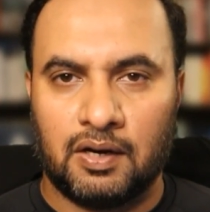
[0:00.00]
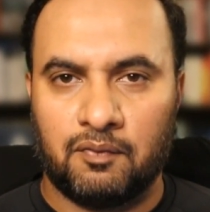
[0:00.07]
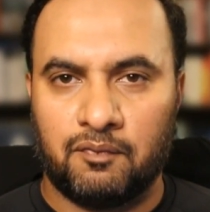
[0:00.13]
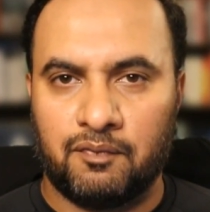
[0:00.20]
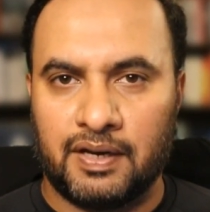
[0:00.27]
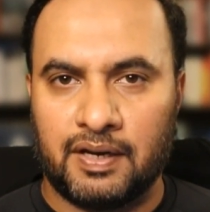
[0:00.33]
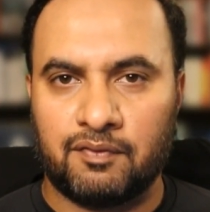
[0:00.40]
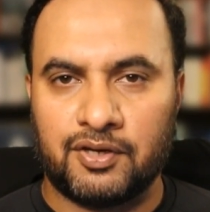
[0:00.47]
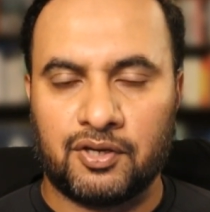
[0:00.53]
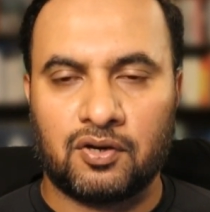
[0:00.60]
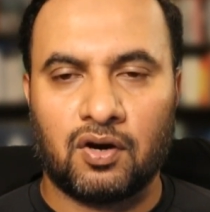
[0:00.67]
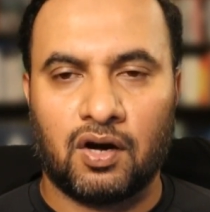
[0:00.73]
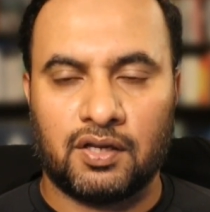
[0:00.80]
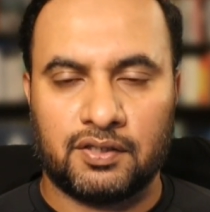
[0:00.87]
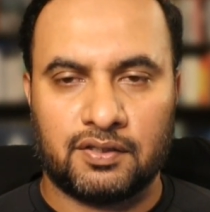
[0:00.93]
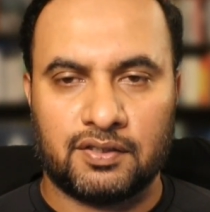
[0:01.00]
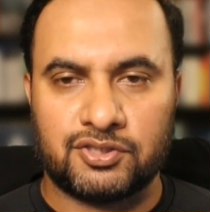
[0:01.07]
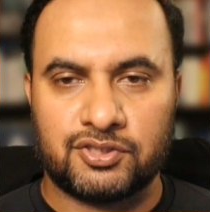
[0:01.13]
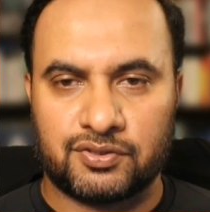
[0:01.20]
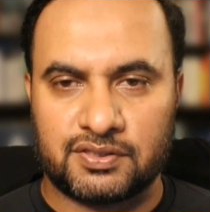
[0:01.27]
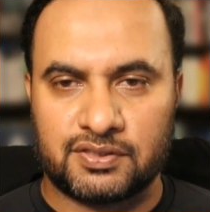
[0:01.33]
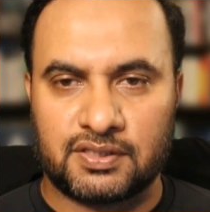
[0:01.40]
Whenever you call your
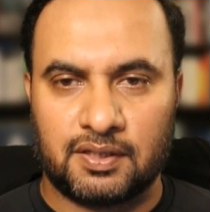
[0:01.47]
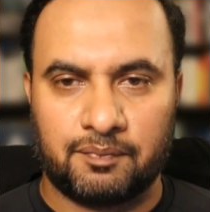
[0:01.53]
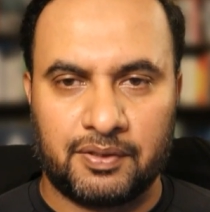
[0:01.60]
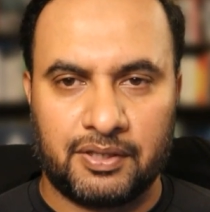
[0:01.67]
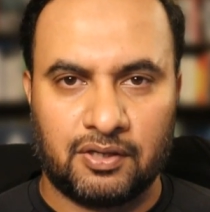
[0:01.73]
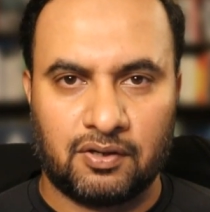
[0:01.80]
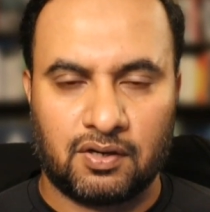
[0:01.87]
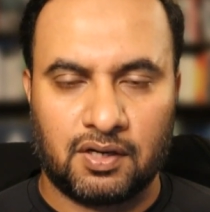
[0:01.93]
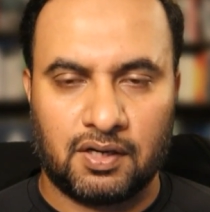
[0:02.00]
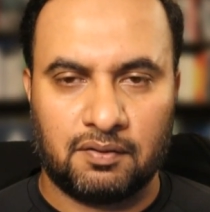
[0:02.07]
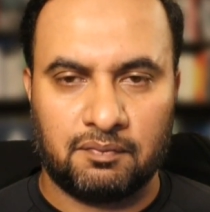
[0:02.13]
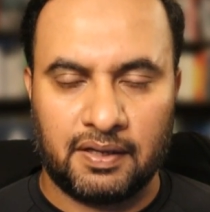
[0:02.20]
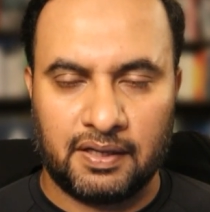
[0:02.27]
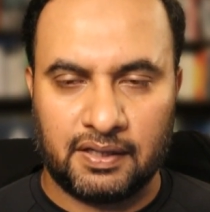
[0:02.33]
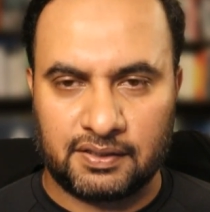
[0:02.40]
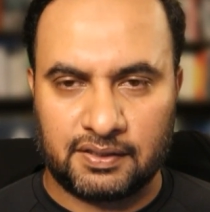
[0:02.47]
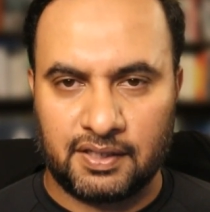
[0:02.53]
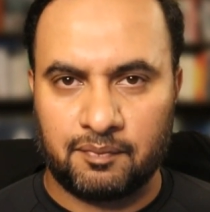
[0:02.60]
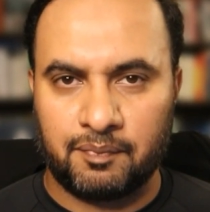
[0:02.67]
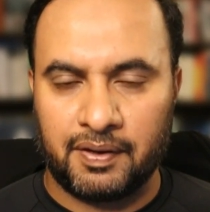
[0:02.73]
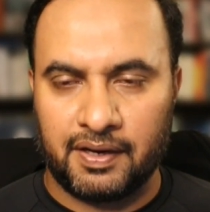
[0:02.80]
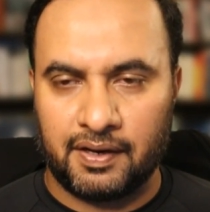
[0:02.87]
insurance company or a
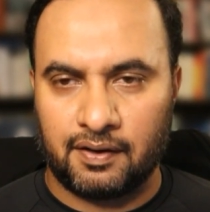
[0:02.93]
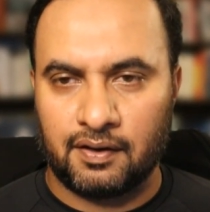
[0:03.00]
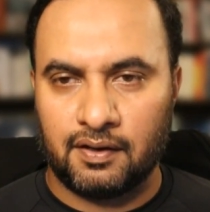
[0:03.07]
healthcare payer,